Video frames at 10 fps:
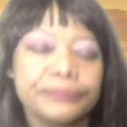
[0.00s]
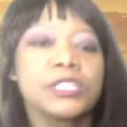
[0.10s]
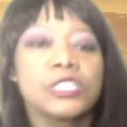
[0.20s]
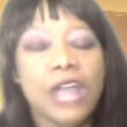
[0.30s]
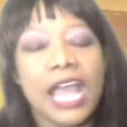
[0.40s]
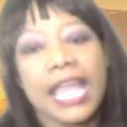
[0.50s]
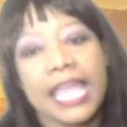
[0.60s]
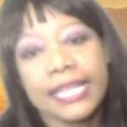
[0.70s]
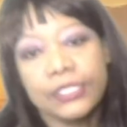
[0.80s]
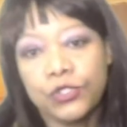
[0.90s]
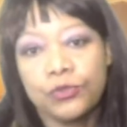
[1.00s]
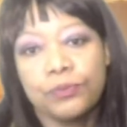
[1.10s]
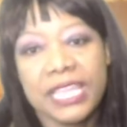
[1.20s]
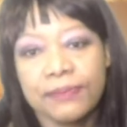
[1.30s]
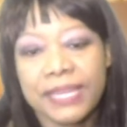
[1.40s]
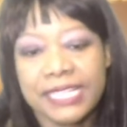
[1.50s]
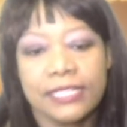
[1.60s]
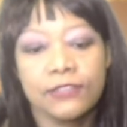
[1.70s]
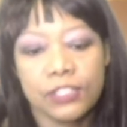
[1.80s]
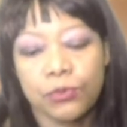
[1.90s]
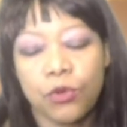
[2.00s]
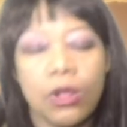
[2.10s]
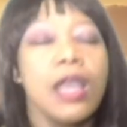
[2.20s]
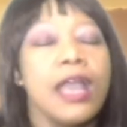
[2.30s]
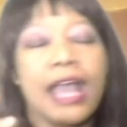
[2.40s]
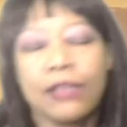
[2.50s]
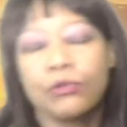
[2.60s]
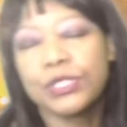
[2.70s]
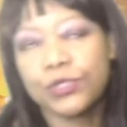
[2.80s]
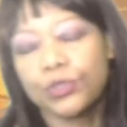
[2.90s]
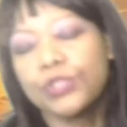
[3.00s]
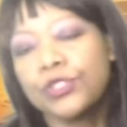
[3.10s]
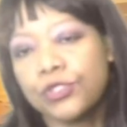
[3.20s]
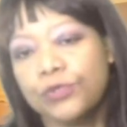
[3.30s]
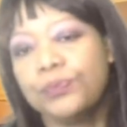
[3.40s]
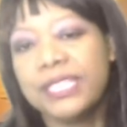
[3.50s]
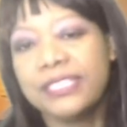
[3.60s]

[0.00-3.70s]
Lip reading: So I had to make myself small. I was so stupid.